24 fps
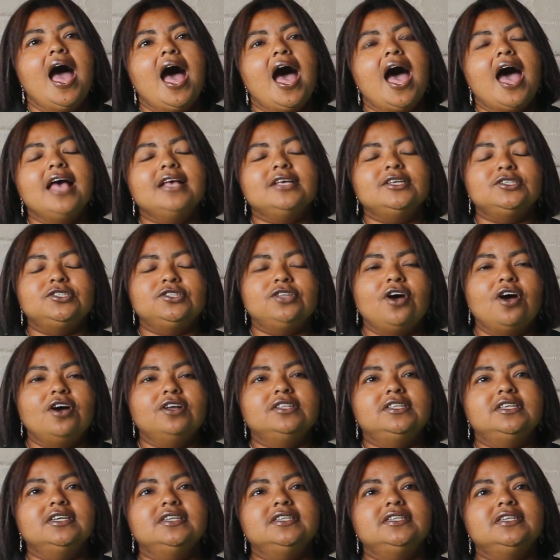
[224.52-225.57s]
I
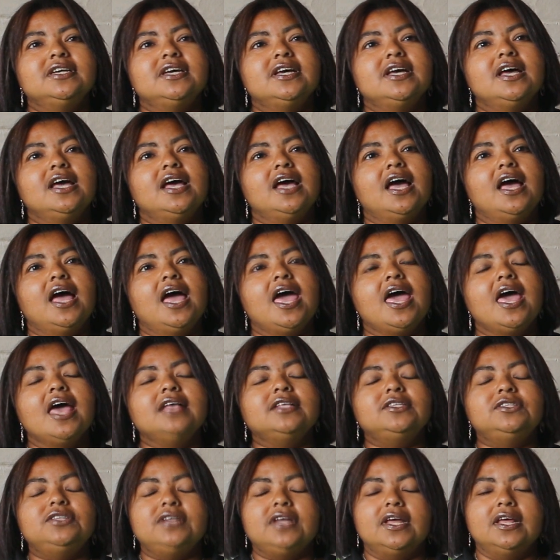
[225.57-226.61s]
started
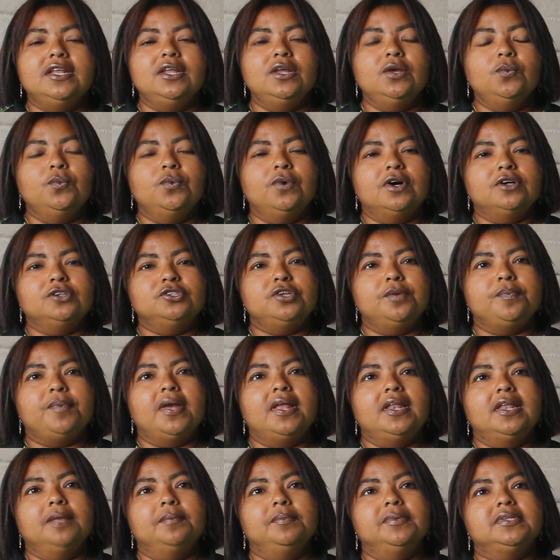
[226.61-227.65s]
at Training Workshop
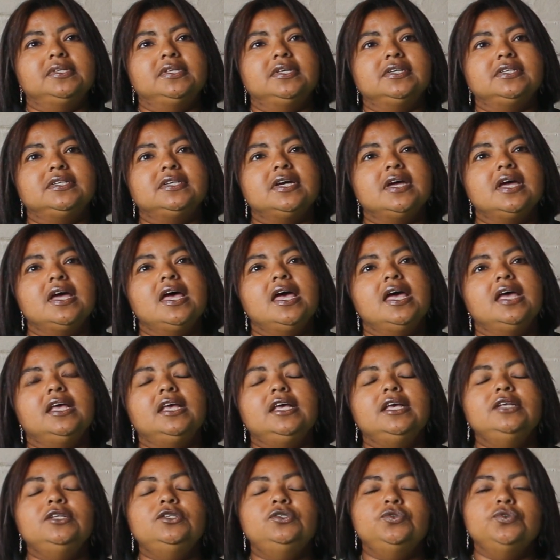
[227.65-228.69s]
Unlimited
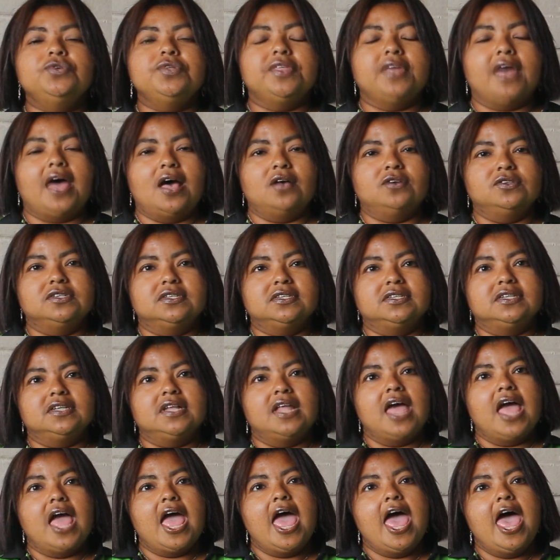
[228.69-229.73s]
in 2000
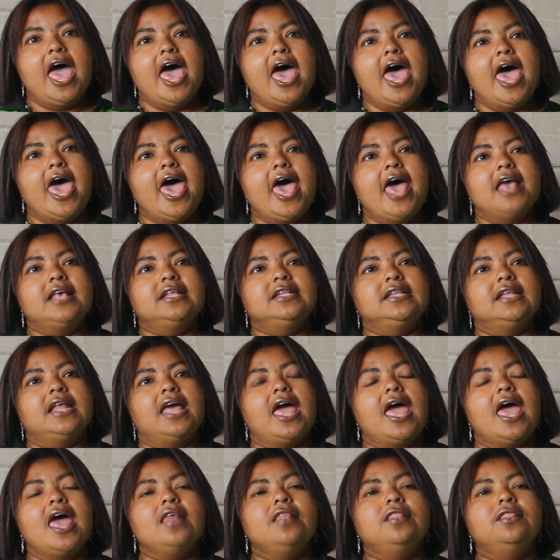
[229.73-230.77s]

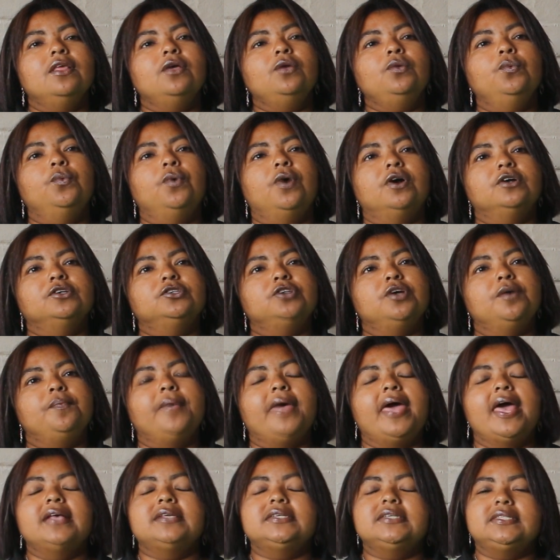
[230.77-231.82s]
and at that
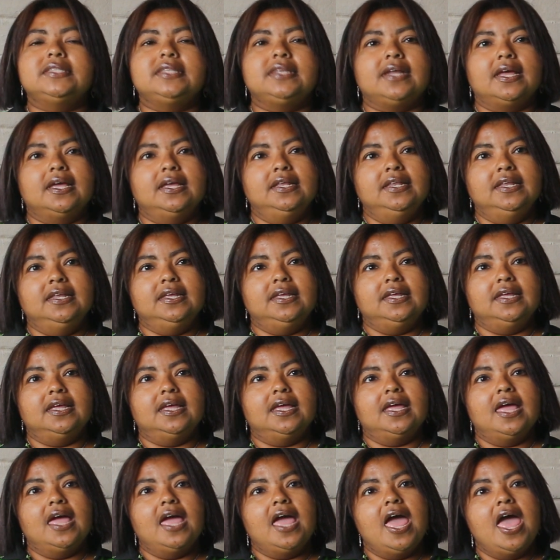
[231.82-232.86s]
workshop as a trainee.
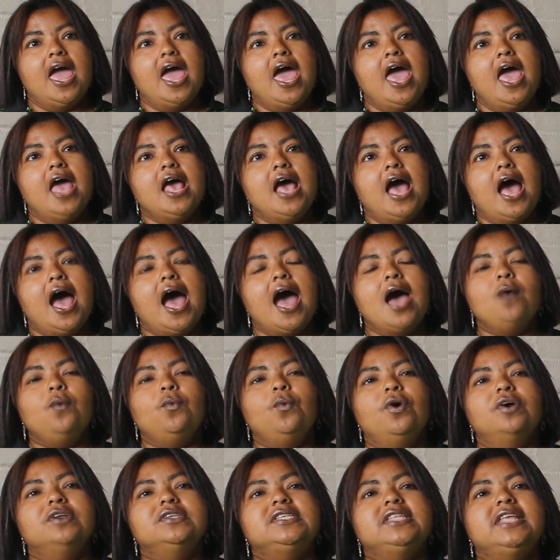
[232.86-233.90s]

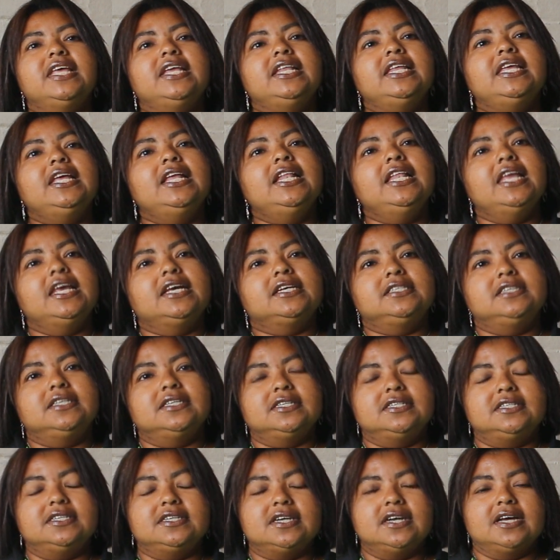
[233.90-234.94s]
I was then
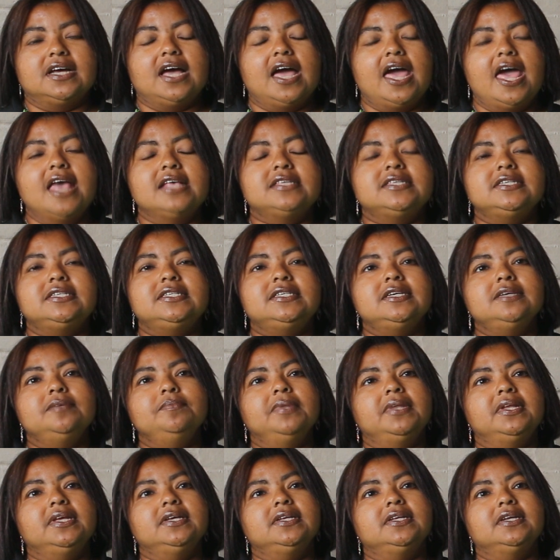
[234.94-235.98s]
elected as a
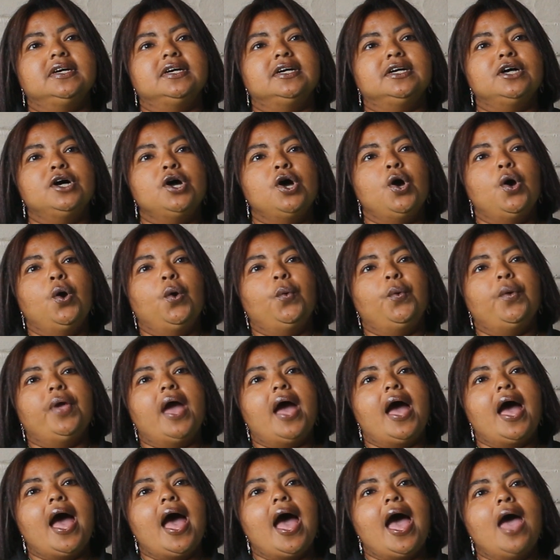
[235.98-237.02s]
team leader,
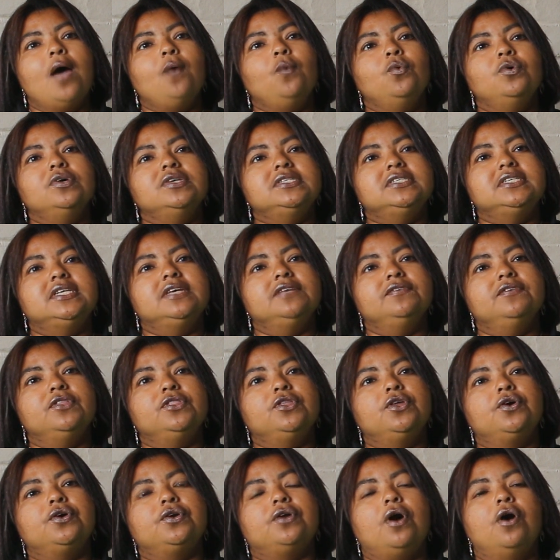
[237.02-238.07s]
where I was given
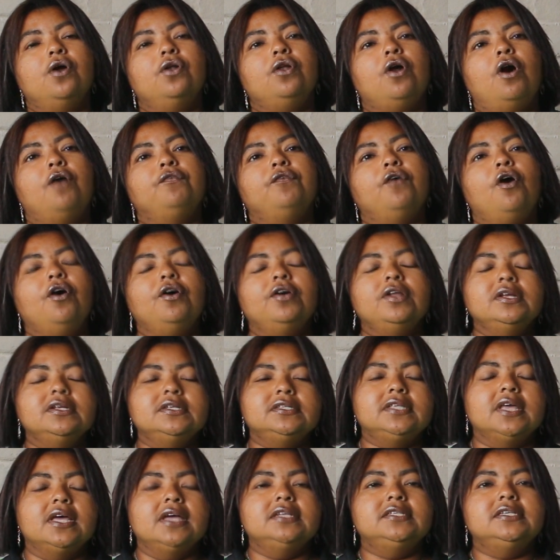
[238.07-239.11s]
the role of
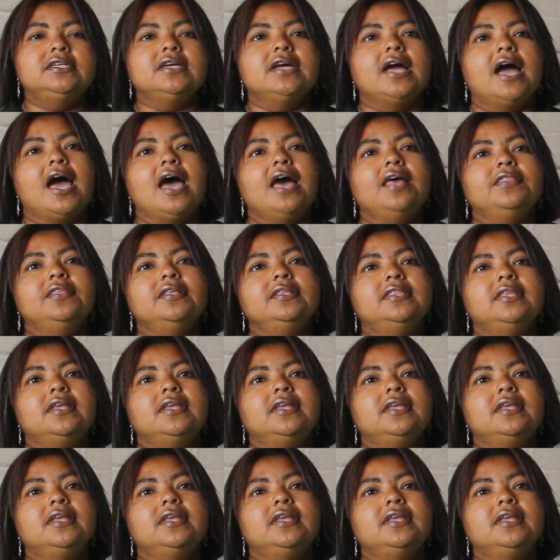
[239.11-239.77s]
orientating other